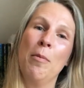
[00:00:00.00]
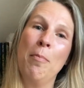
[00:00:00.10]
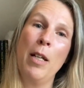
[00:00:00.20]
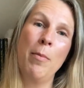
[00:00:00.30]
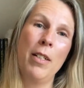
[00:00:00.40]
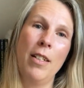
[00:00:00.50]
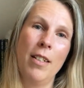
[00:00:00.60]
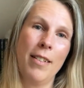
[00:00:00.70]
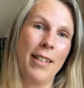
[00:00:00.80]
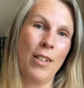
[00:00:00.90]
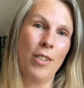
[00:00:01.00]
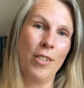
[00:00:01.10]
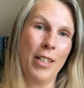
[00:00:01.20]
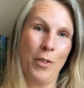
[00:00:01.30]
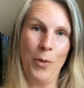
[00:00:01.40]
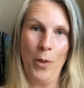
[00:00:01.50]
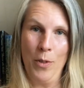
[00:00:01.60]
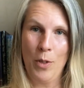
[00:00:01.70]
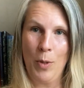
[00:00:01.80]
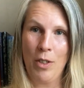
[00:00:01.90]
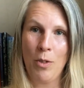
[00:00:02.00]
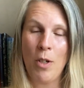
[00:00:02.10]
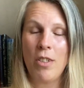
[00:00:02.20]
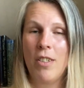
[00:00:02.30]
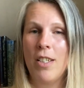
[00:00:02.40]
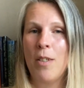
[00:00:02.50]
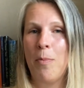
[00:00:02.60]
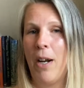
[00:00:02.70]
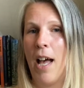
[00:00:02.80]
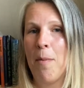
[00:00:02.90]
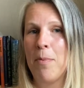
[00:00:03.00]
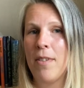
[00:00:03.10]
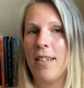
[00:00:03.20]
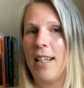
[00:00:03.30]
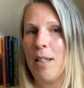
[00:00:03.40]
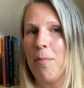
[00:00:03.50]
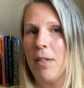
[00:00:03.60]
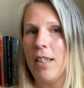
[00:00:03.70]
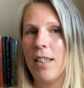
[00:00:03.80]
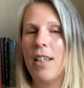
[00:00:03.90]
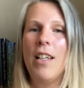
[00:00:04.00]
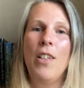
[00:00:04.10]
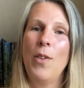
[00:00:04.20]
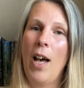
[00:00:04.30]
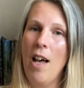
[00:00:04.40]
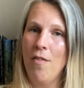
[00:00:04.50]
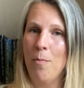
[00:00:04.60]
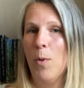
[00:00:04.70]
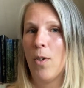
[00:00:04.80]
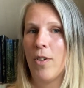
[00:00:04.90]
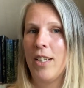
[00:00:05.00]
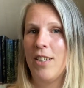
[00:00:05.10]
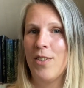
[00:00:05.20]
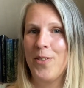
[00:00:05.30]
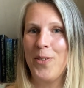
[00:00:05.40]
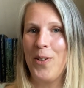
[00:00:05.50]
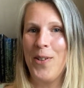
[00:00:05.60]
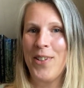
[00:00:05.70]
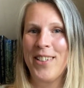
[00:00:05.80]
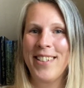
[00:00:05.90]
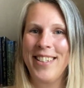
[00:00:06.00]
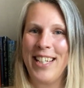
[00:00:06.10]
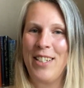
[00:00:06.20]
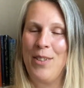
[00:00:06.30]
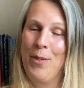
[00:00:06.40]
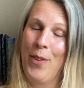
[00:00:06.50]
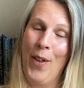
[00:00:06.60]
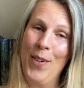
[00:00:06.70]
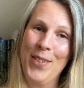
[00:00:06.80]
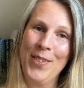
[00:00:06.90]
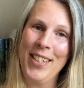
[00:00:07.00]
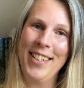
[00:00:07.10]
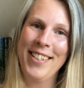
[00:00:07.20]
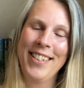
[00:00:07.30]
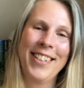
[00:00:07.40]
Maybe take a look at your own sweater quantities. Perhaps, like me, you have more in your drawers than you thought you did.